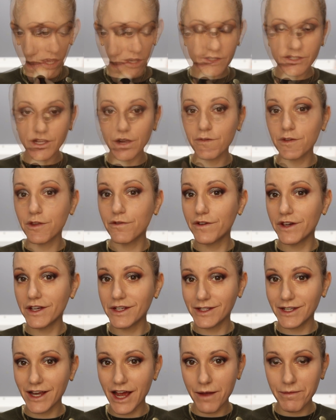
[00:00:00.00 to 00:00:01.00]
So for the
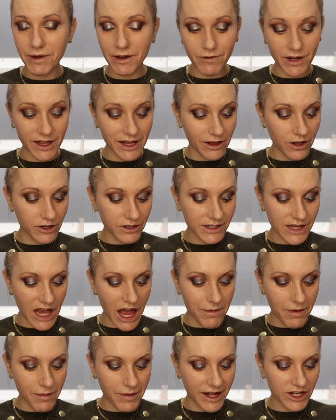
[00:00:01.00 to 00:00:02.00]
first time in a really long
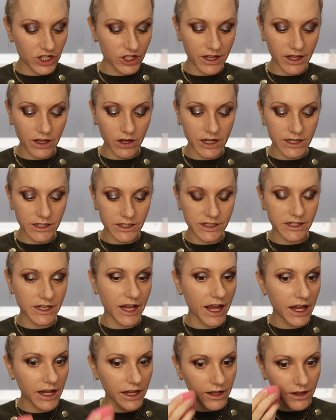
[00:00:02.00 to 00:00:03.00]
time, I'm actually going to
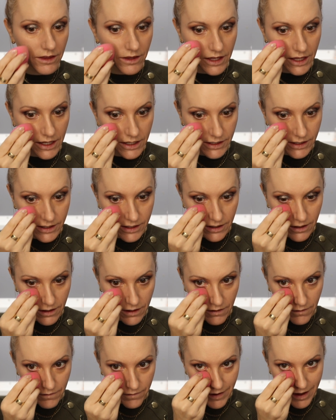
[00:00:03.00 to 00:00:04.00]
take this
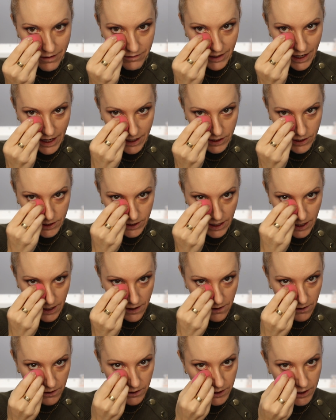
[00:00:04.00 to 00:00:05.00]

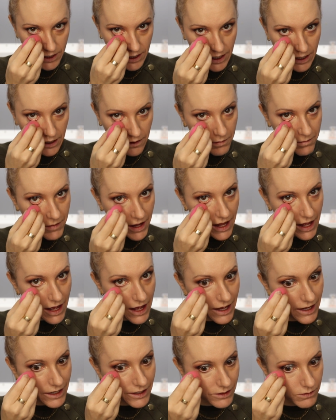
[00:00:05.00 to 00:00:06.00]
foundation underneath my
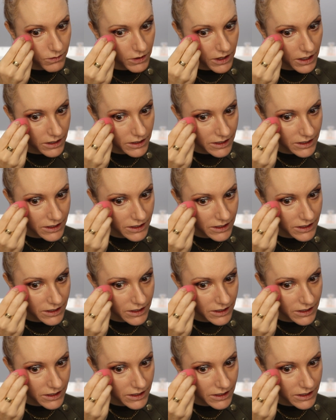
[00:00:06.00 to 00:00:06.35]
eyes with a